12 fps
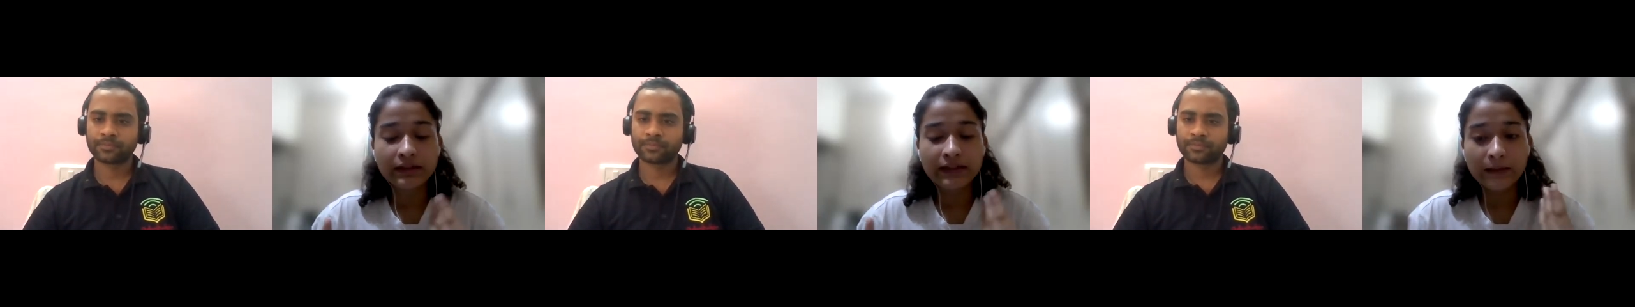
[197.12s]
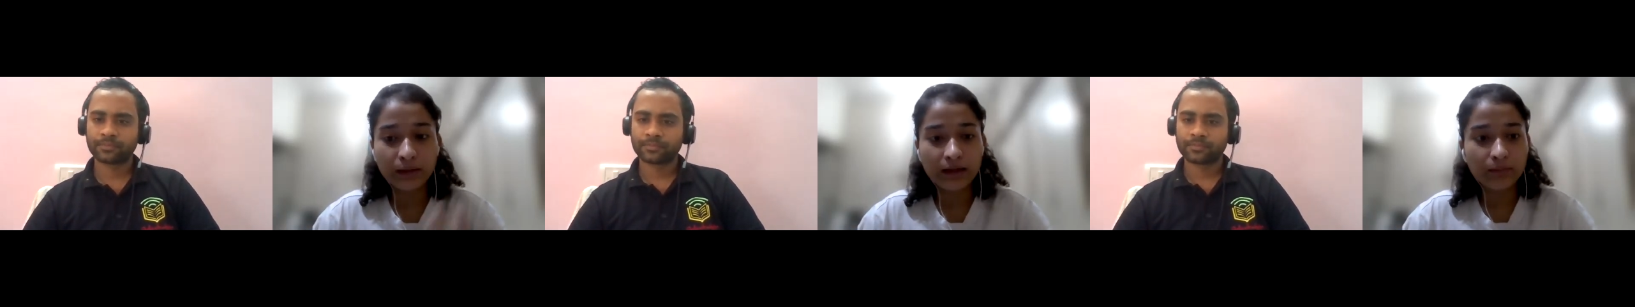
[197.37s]

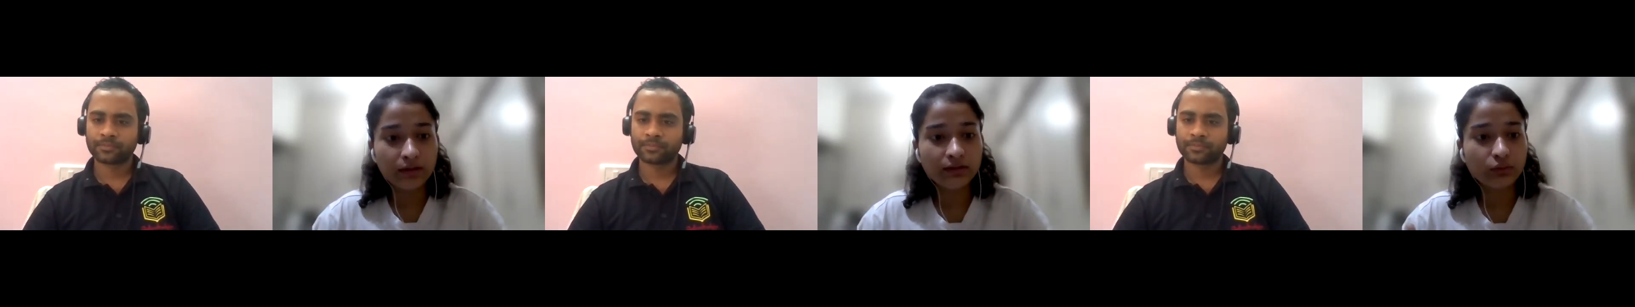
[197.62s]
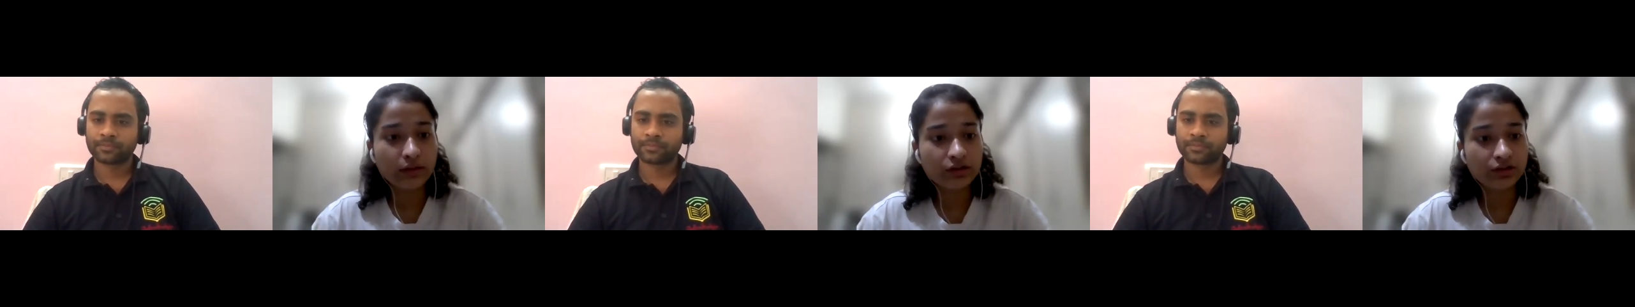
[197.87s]
Speaker 1: D B M
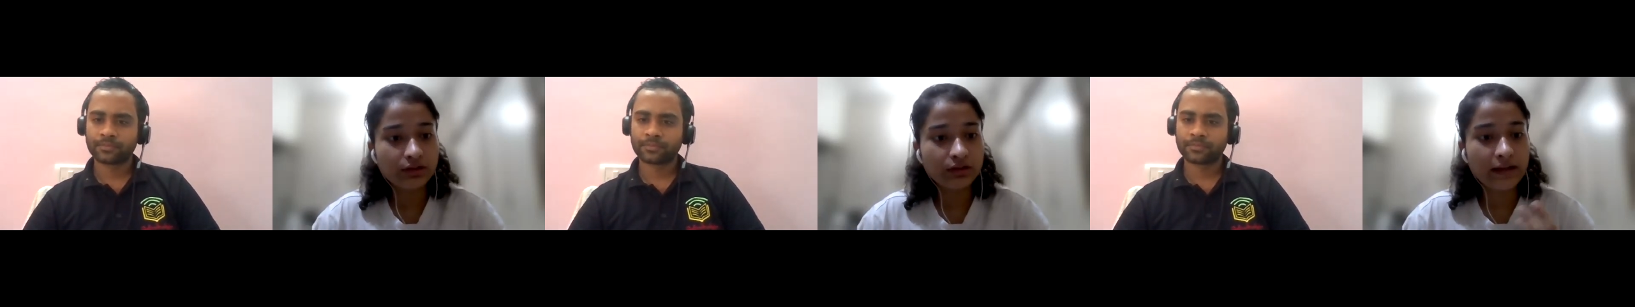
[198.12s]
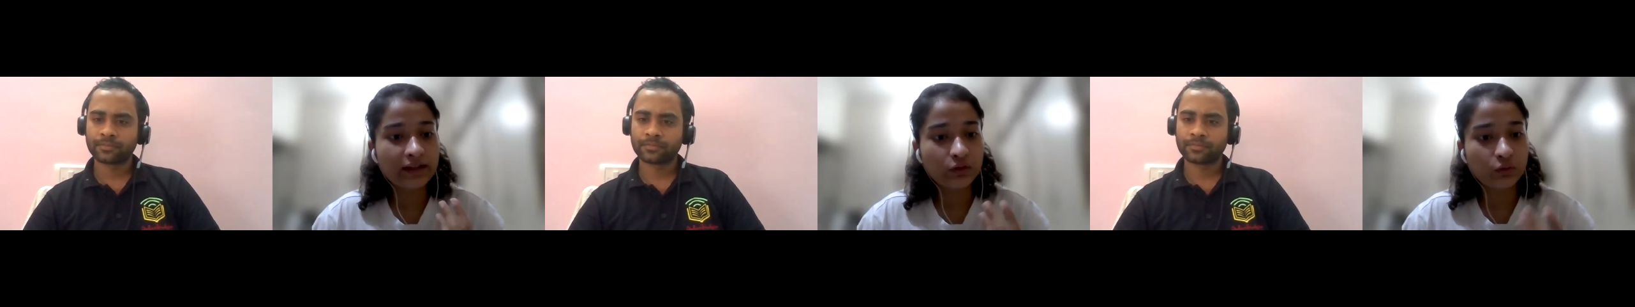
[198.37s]
S
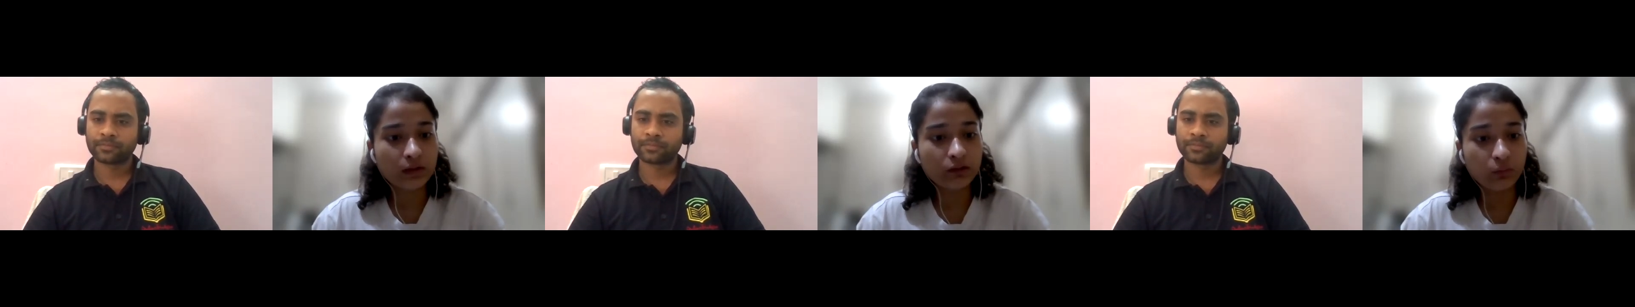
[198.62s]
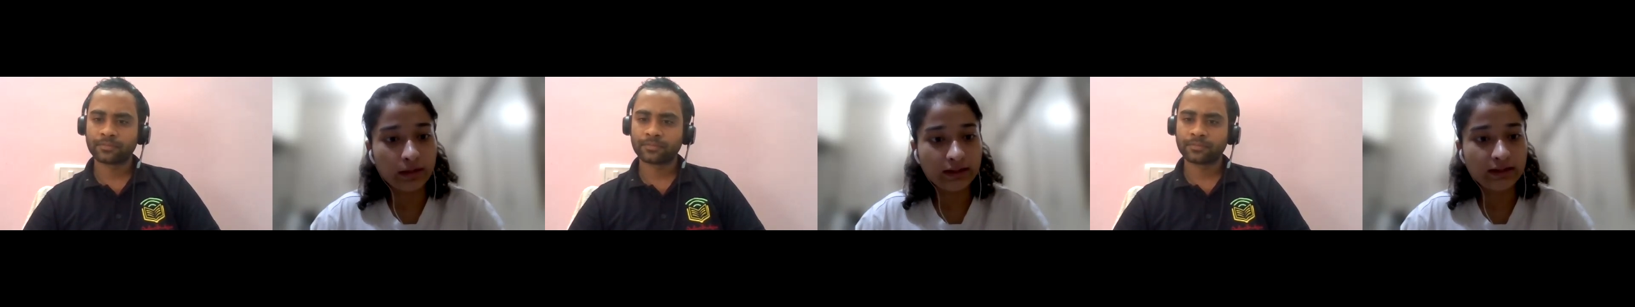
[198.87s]
questions, S Q L
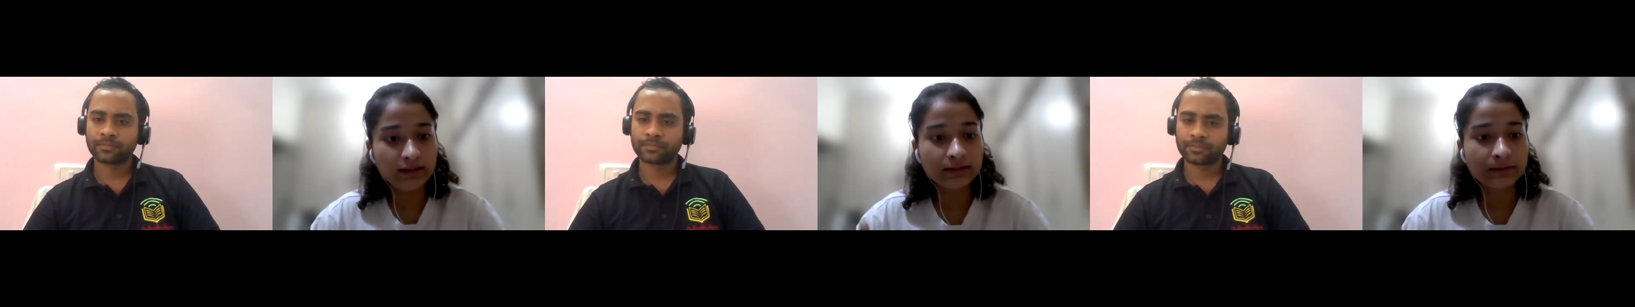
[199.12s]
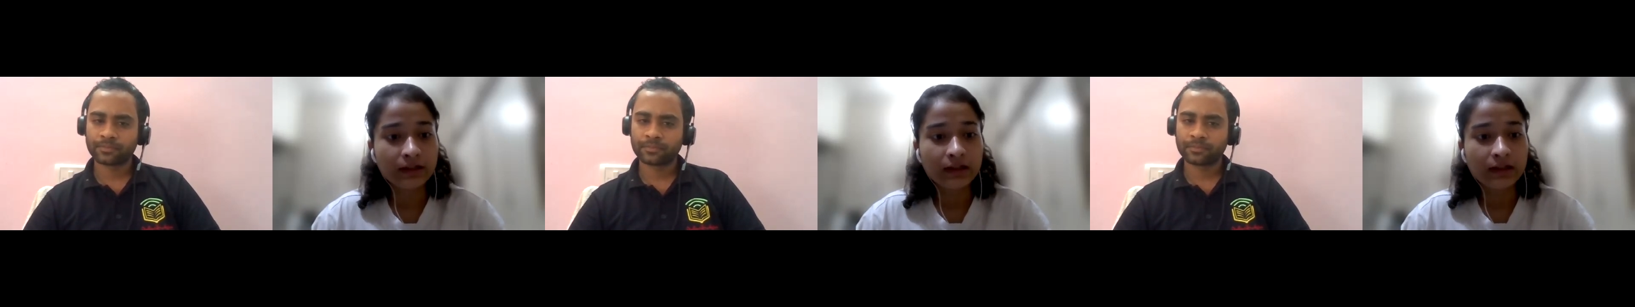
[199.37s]
queries,